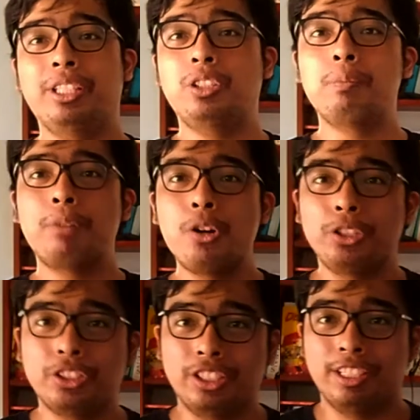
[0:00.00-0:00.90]

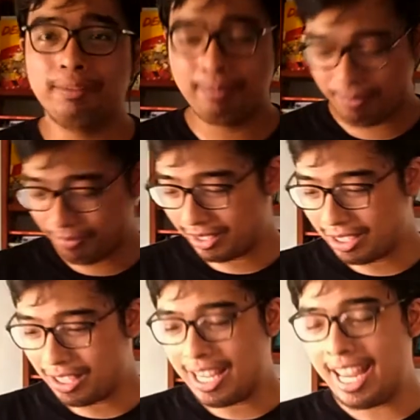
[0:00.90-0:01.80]
composer,
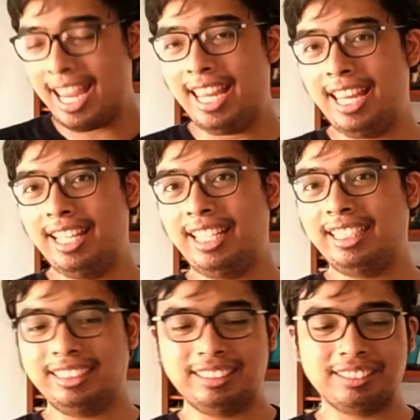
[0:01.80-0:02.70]
and
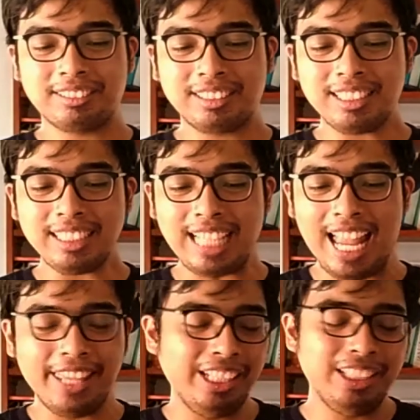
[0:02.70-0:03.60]

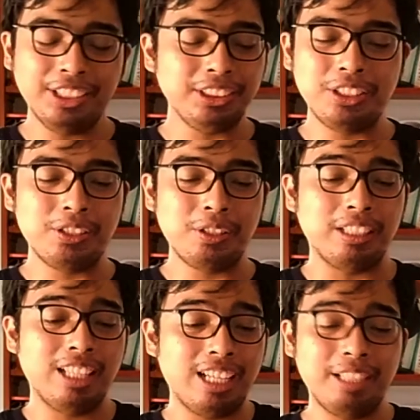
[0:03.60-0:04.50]
I think there's
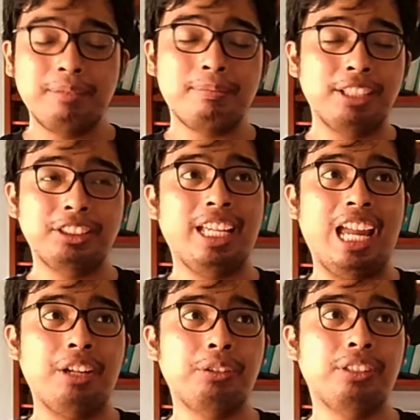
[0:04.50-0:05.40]
nothing much that
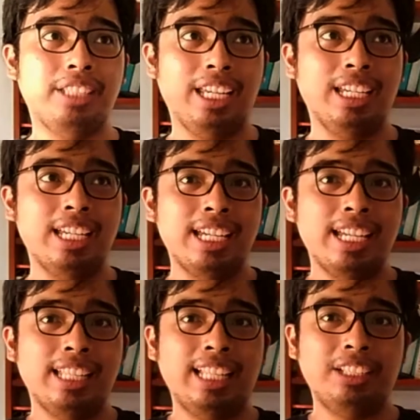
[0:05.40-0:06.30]
I could say
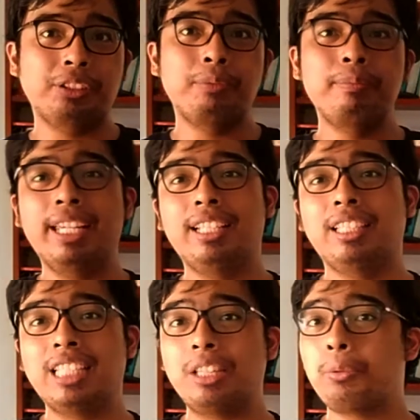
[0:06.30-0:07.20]
that could make
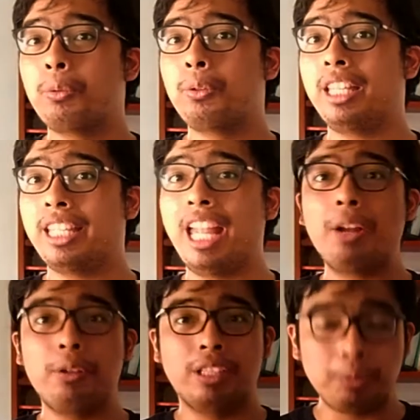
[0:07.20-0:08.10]
that
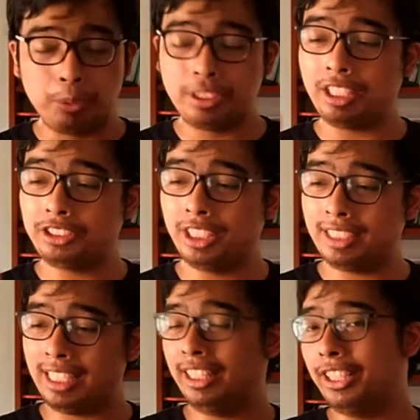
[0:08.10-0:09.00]
would suggest
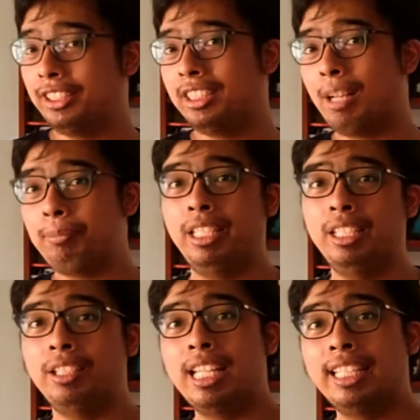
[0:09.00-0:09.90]
that there's
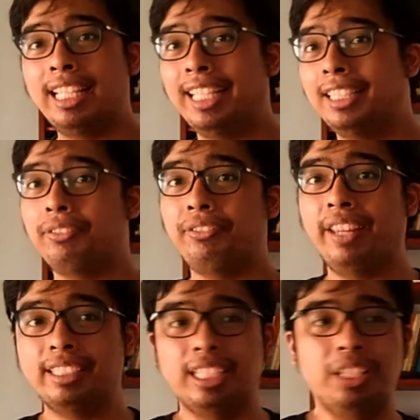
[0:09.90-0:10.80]
something that needs
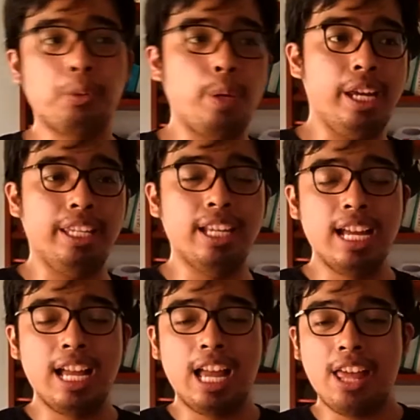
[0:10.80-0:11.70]
fixing with
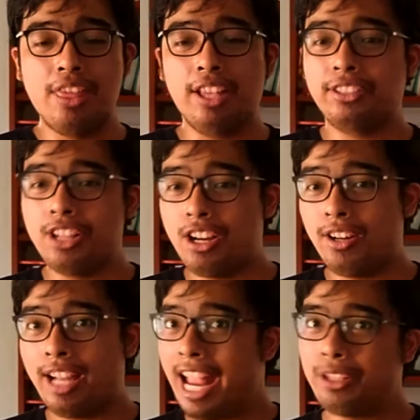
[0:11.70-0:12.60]
the song.
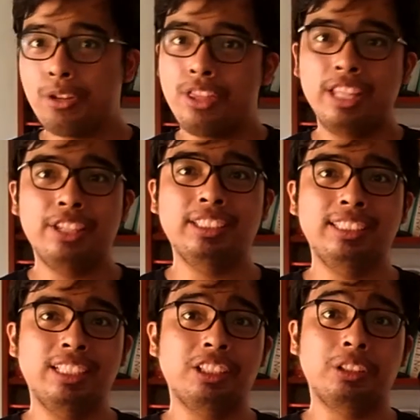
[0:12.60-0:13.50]
I don't think there's
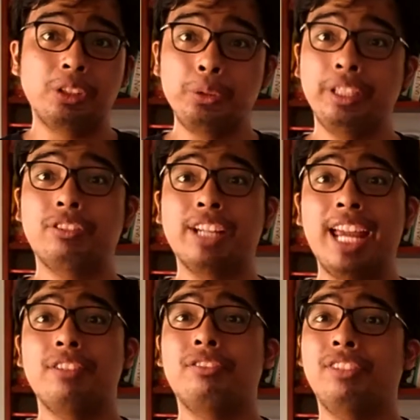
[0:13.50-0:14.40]
no need for
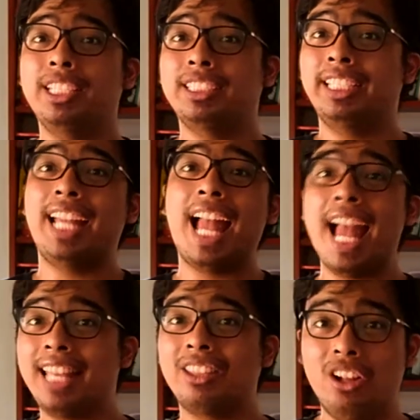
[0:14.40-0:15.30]
any fixing
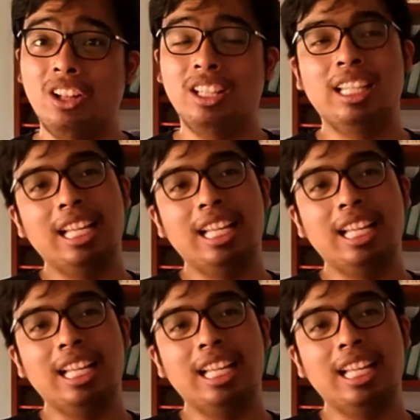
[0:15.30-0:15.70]
at all,